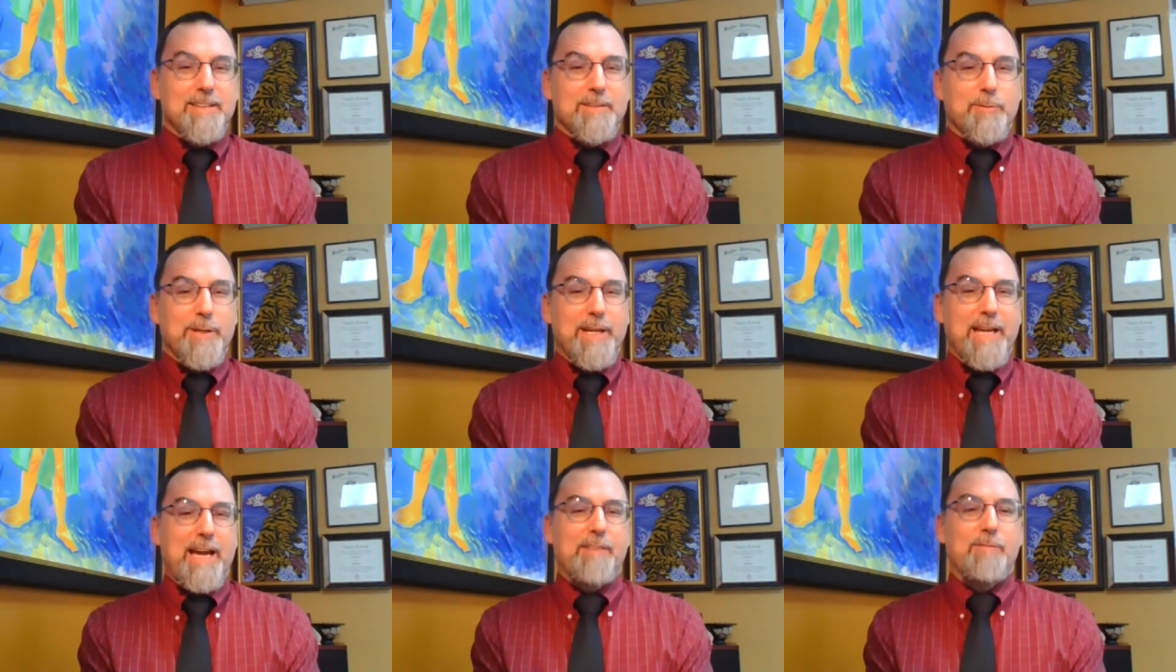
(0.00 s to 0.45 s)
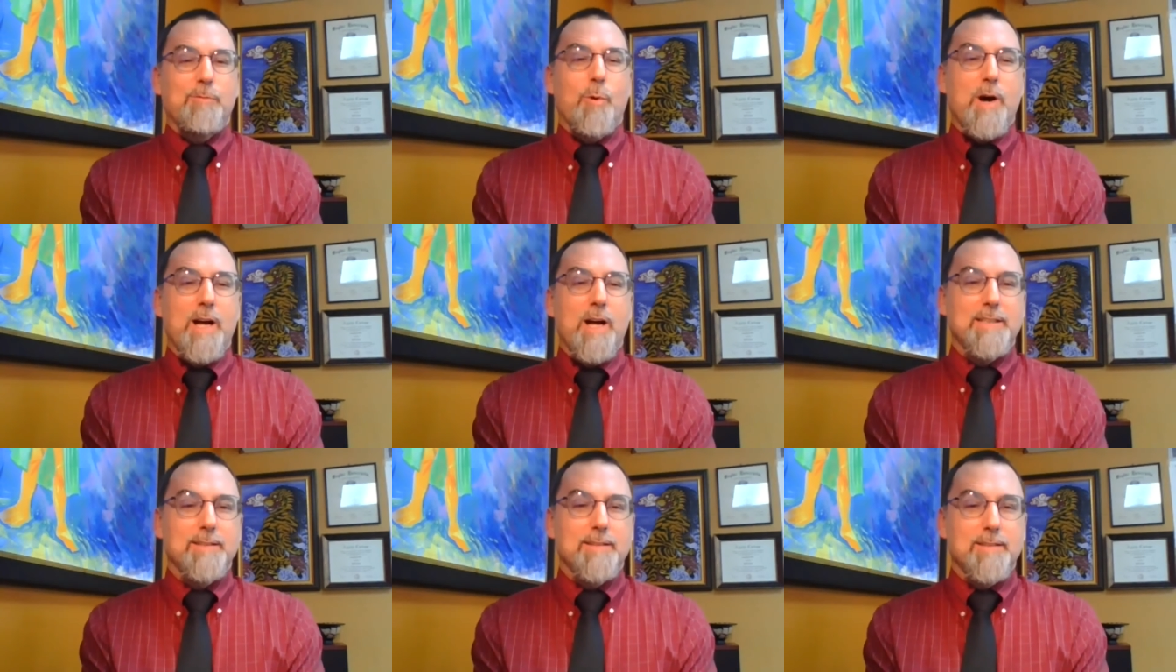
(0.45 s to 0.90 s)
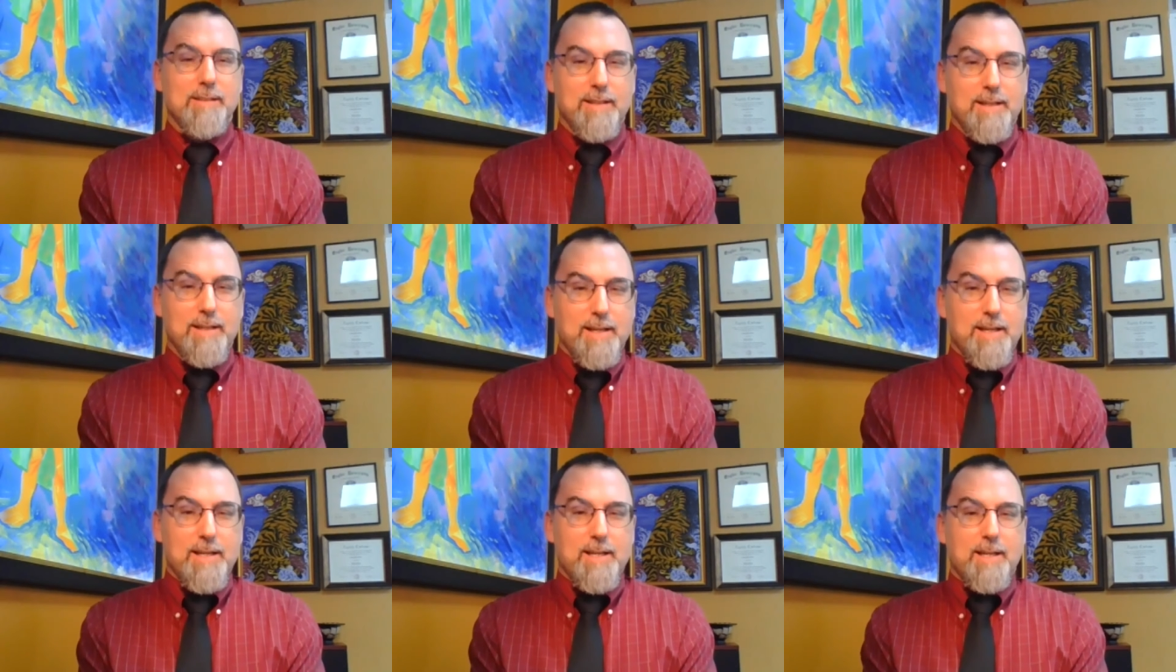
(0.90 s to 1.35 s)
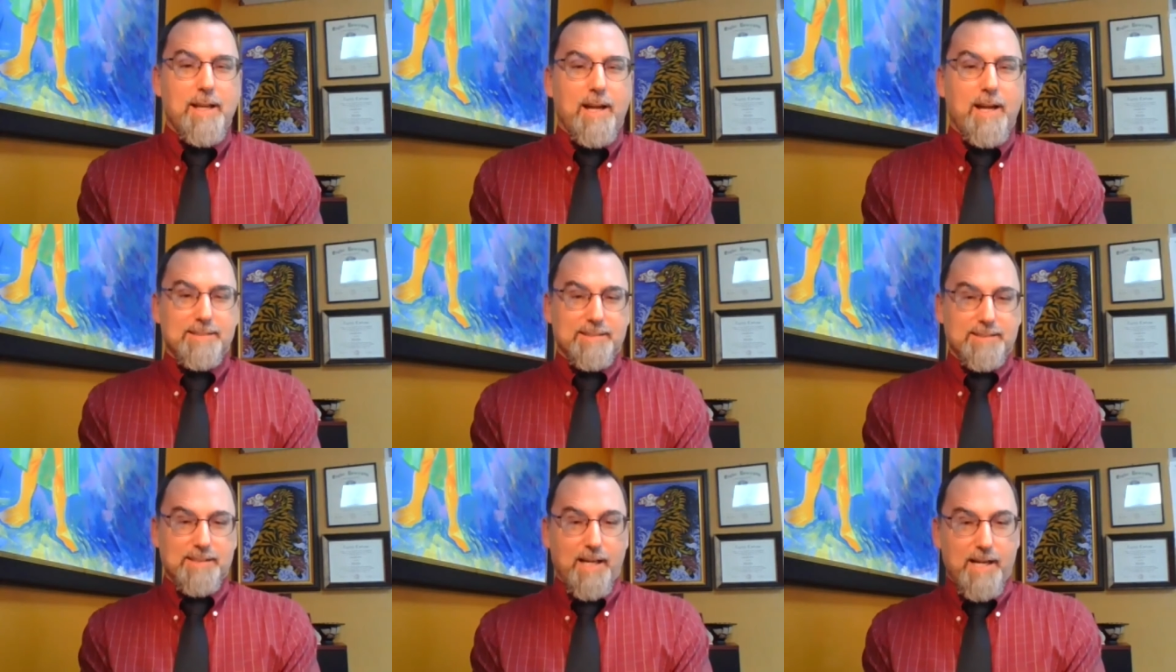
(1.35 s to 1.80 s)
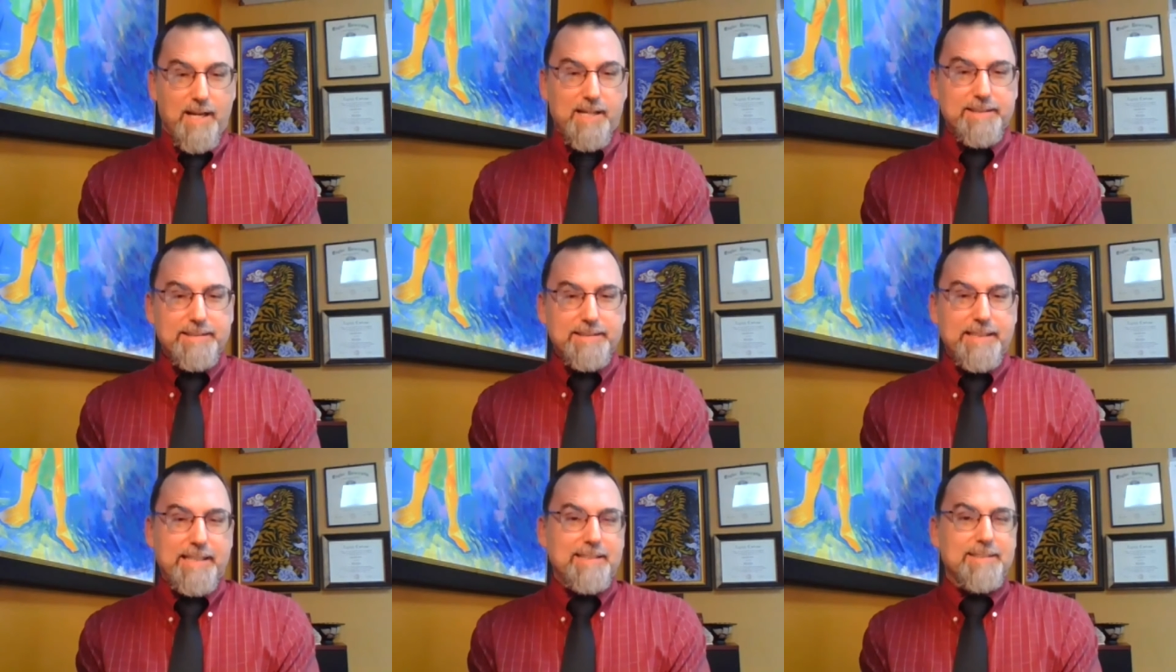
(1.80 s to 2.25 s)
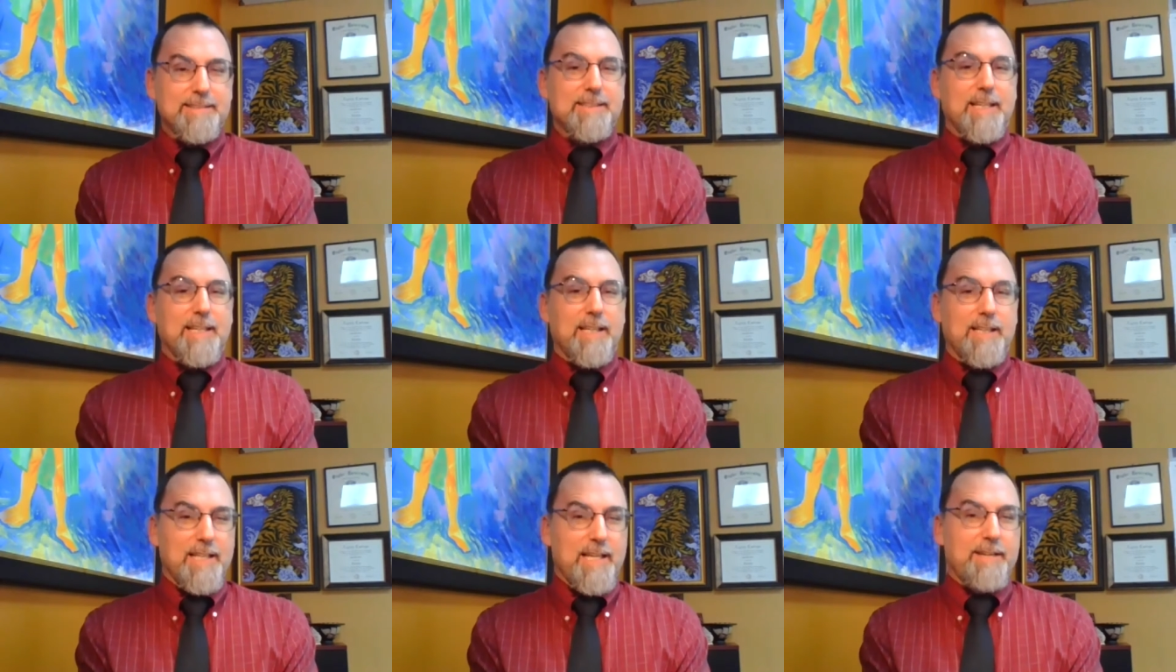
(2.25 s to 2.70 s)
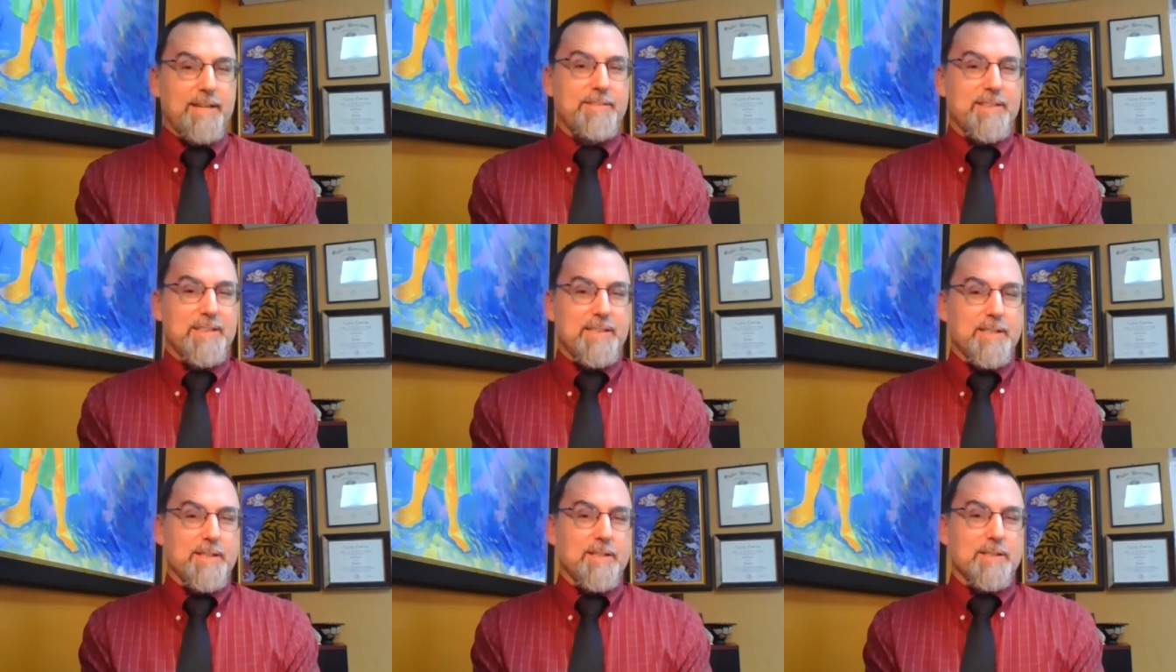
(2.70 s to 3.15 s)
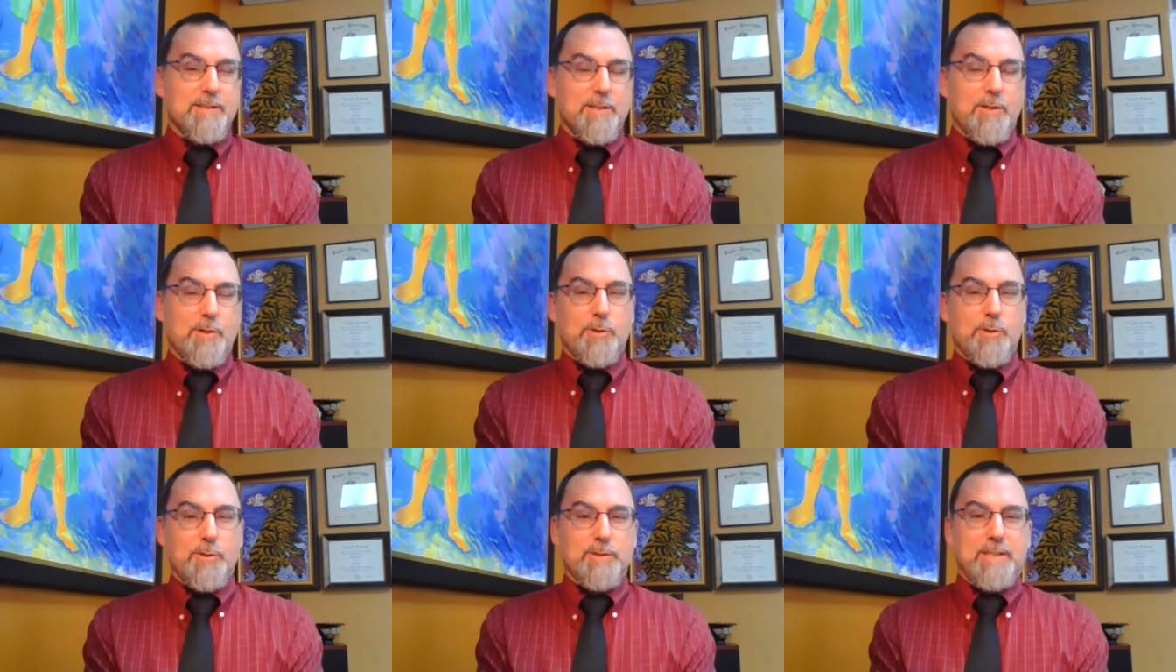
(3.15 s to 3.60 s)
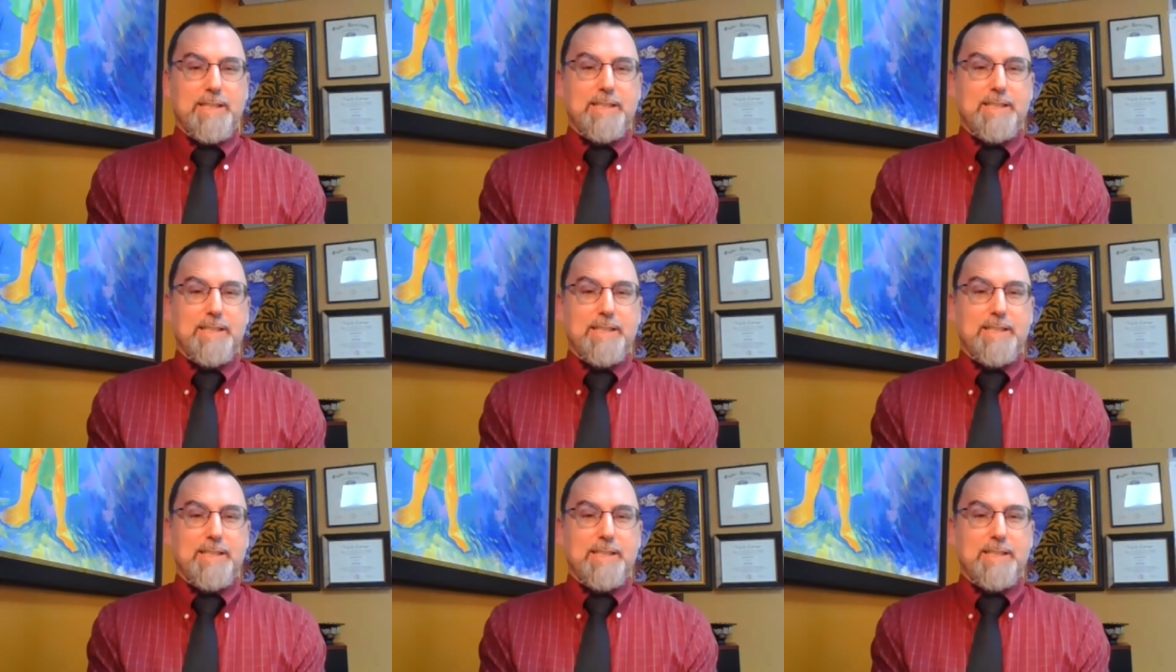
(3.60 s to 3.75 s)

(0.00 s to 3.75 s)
We have one son. He's 11 years old.